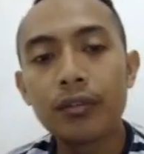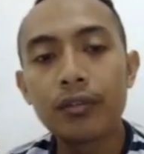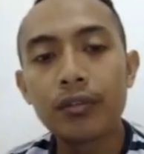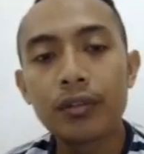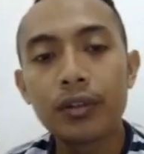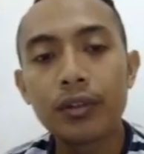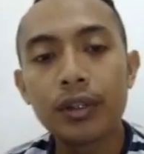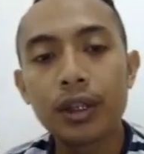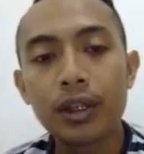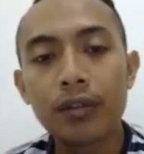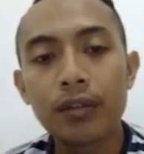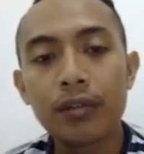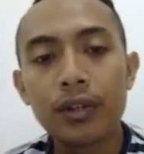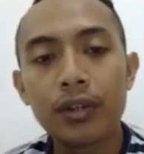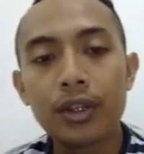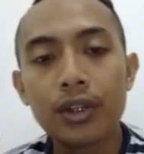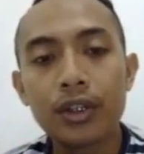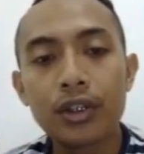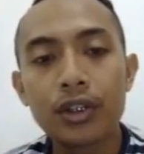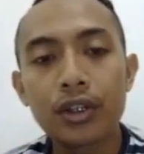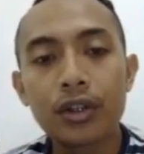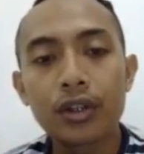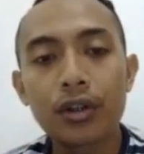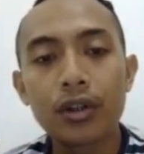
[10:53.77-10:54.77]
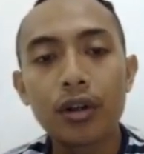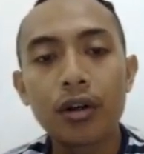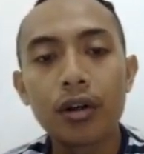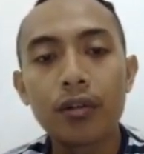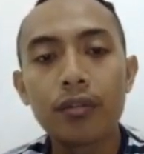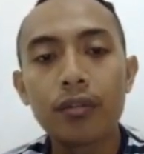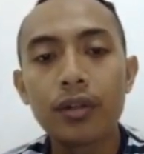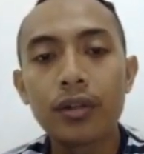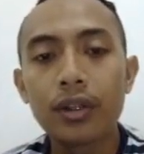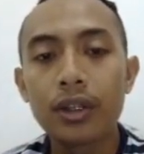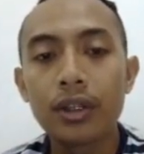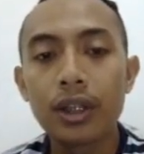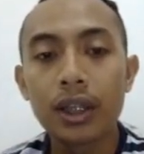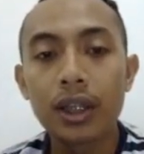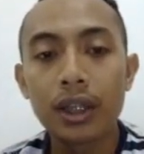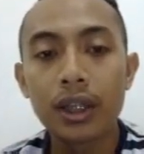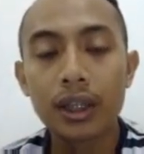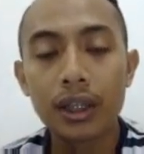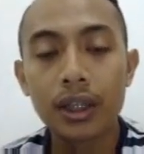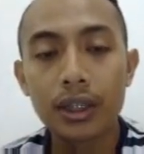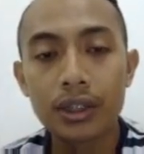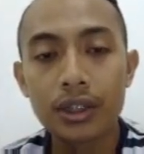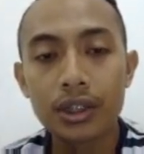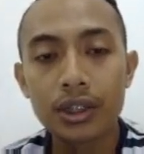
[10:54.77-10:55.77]
definition of the
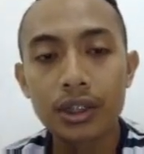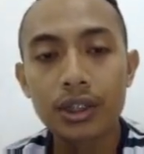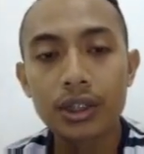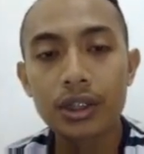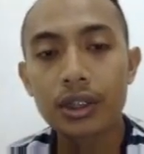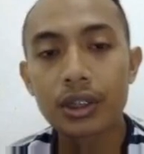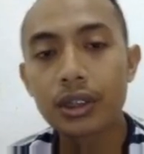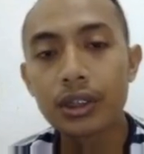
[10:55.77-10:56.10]
thickness